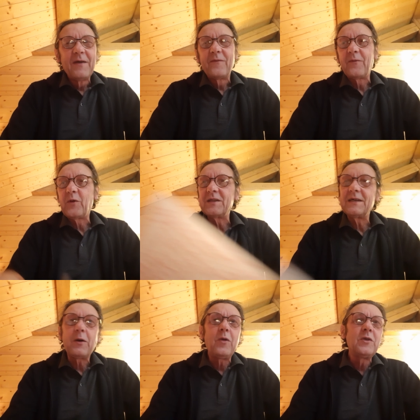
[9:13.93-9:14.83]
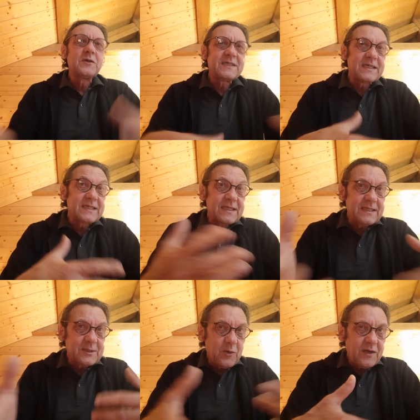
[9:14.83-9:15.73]
For, for the, all those things that
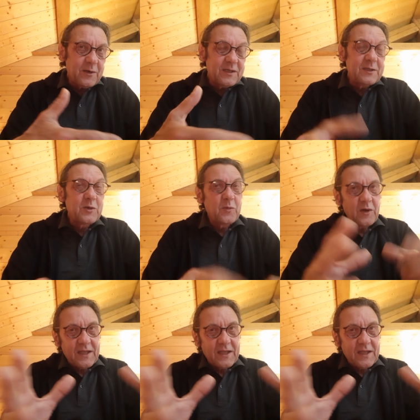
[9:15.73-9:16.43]
is going on in the world,